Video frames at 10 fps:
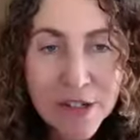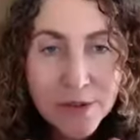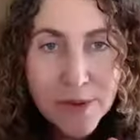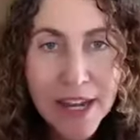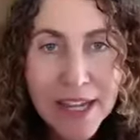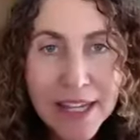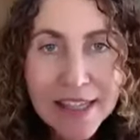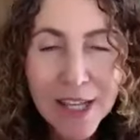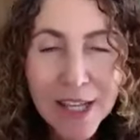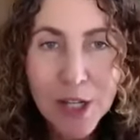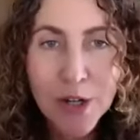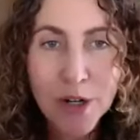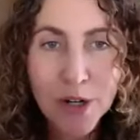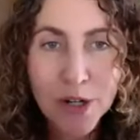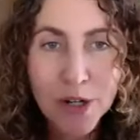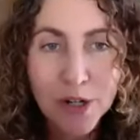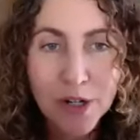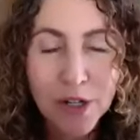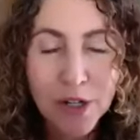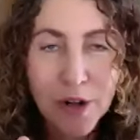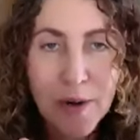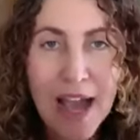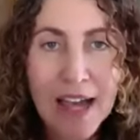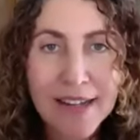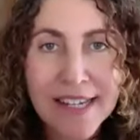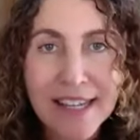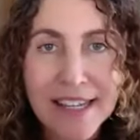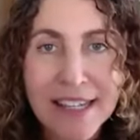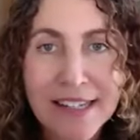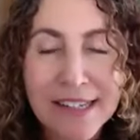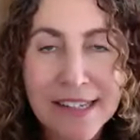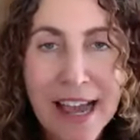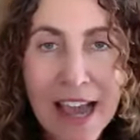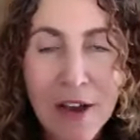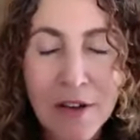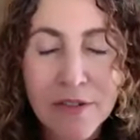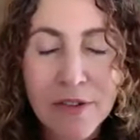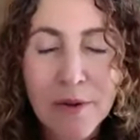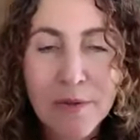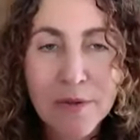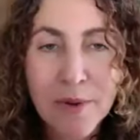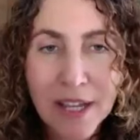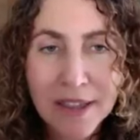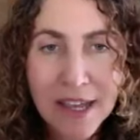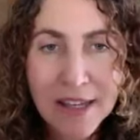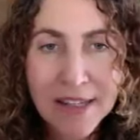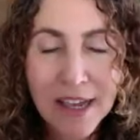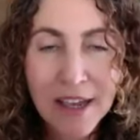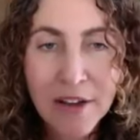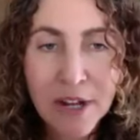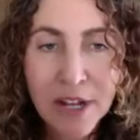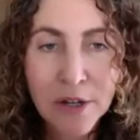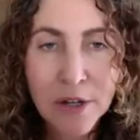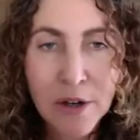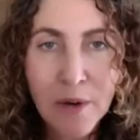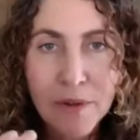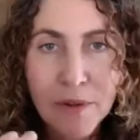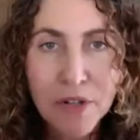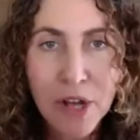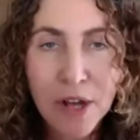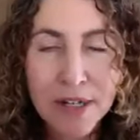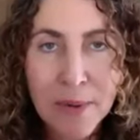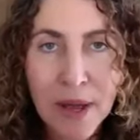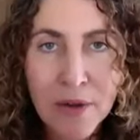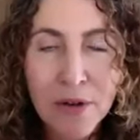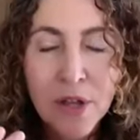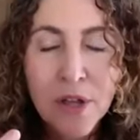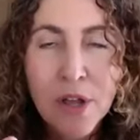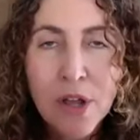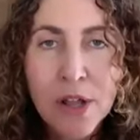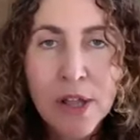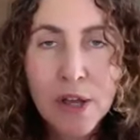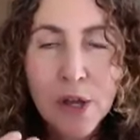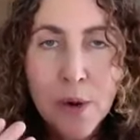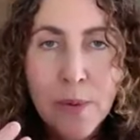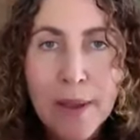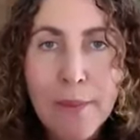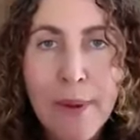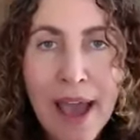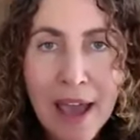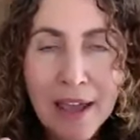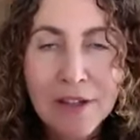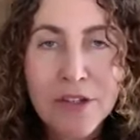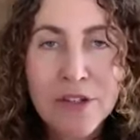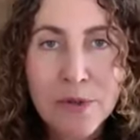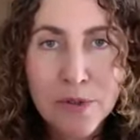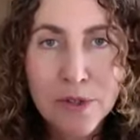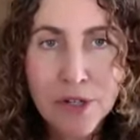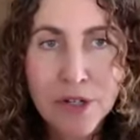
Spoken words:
great that you're, you know, asking this now. So I would write that down. And you know how we've talked about going back to the